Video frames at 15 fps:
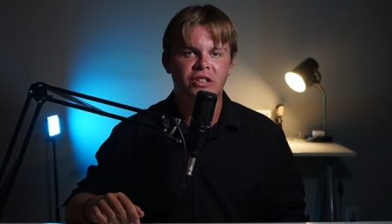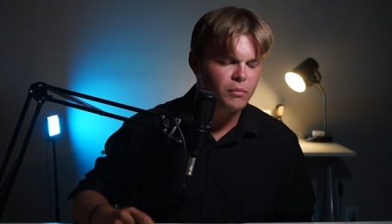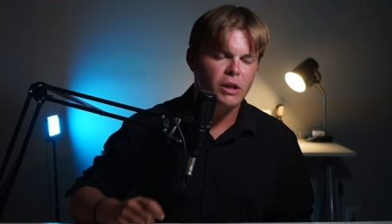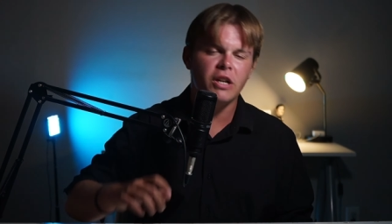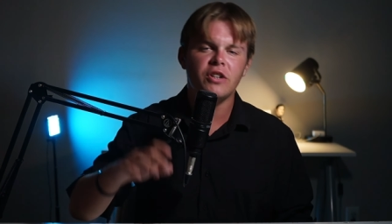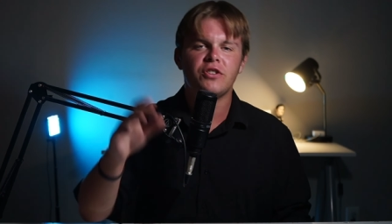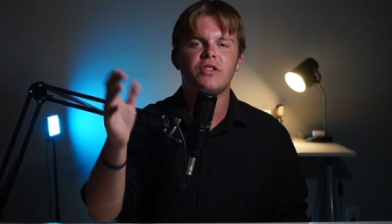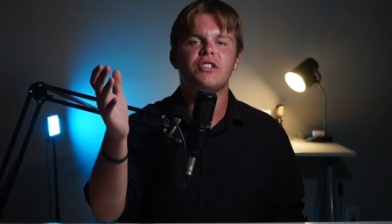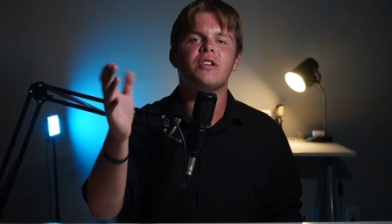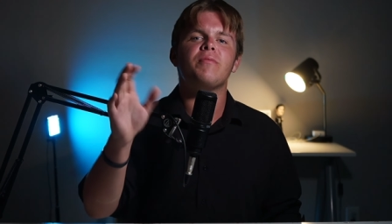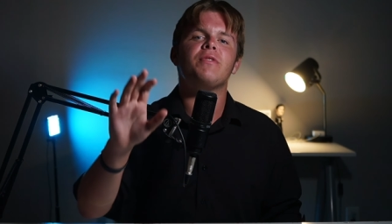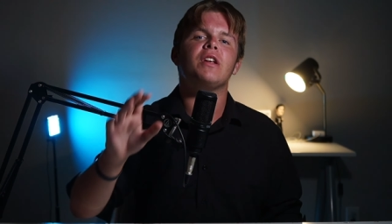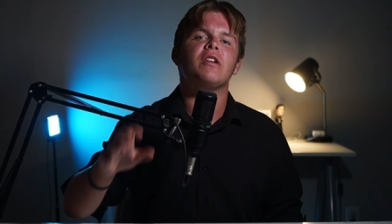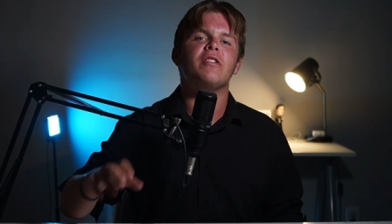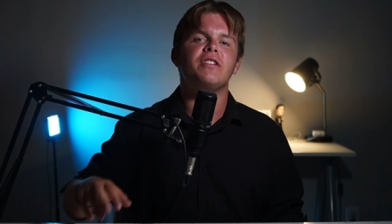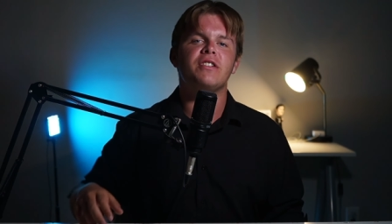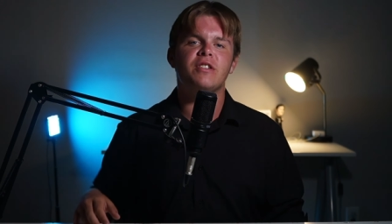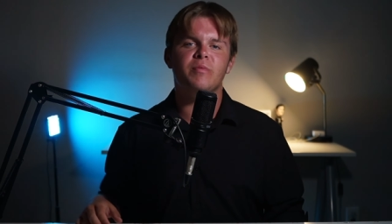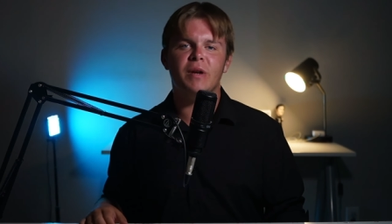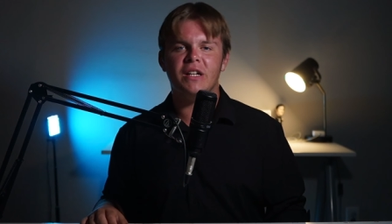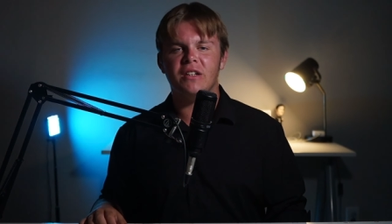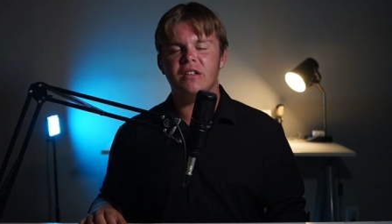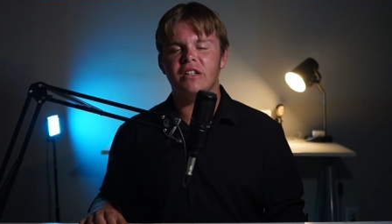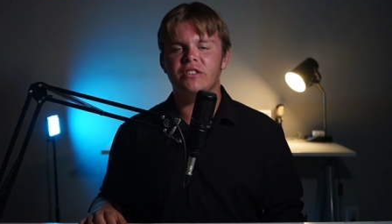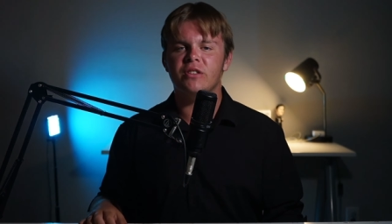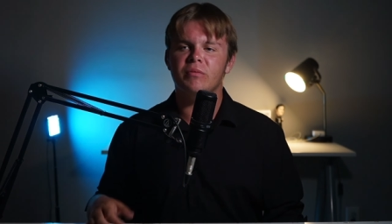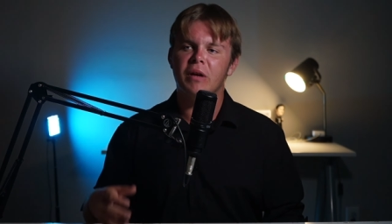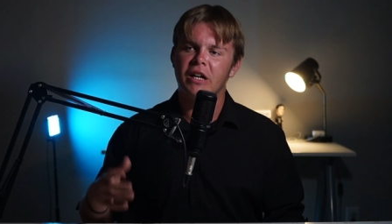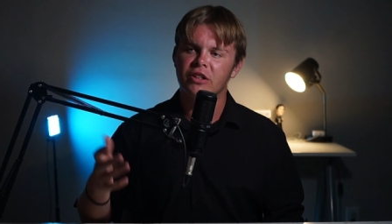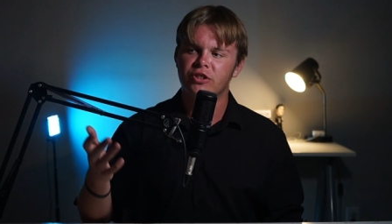But here's just some theories and speculation.
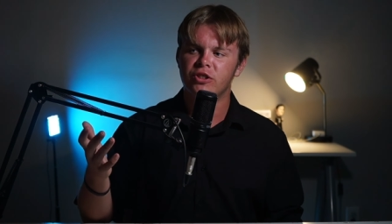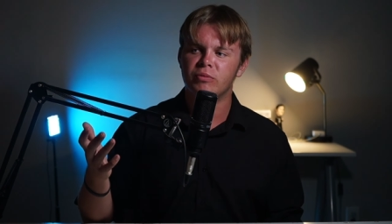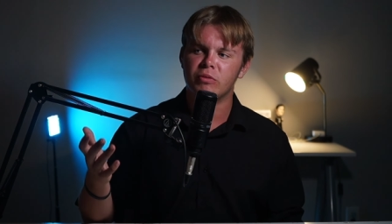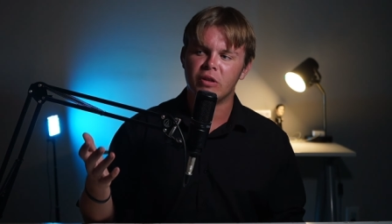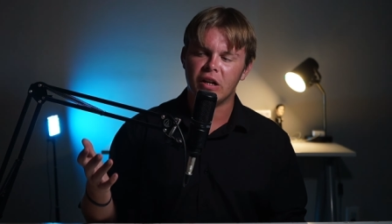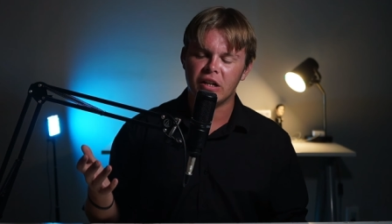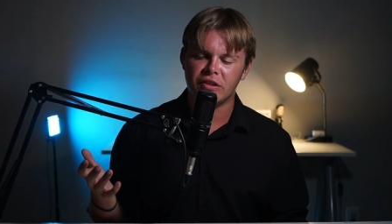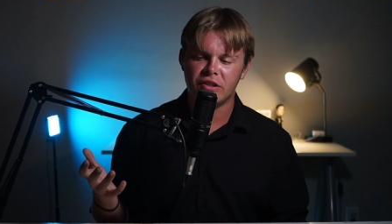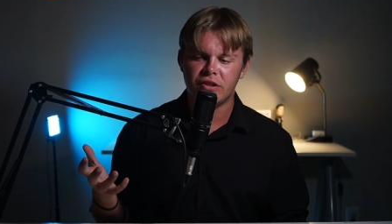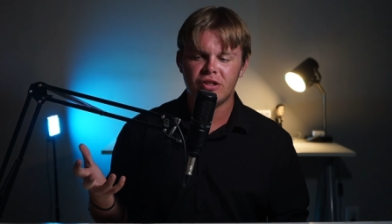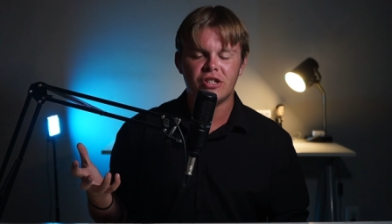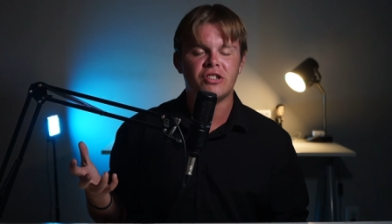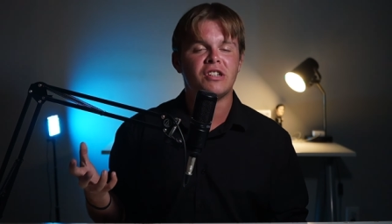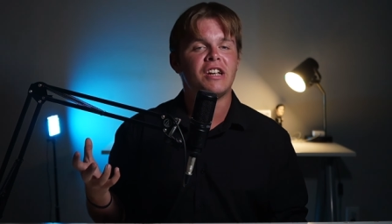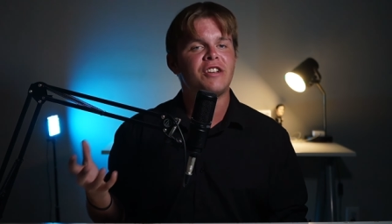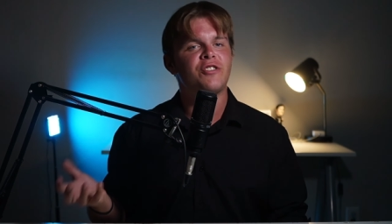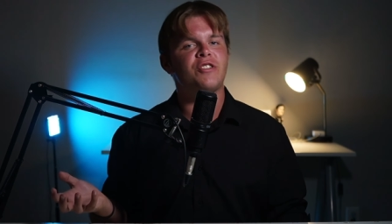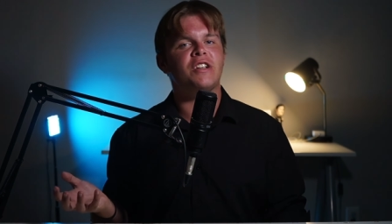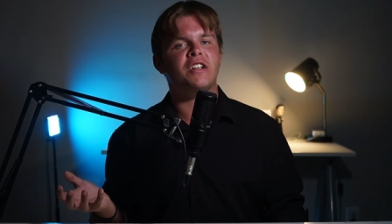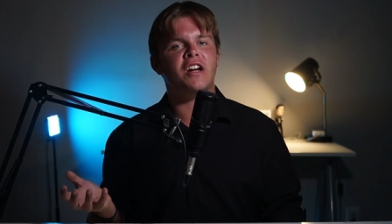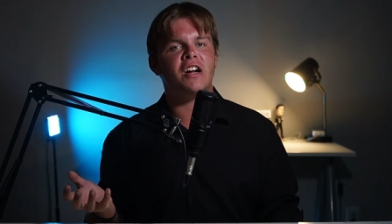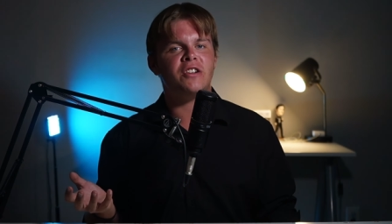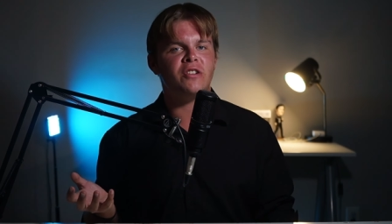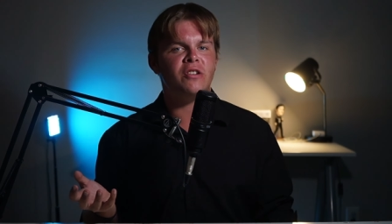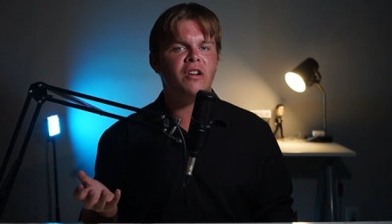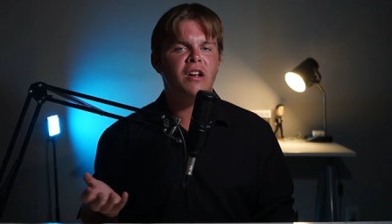Miles G. Morales is such an interesting character.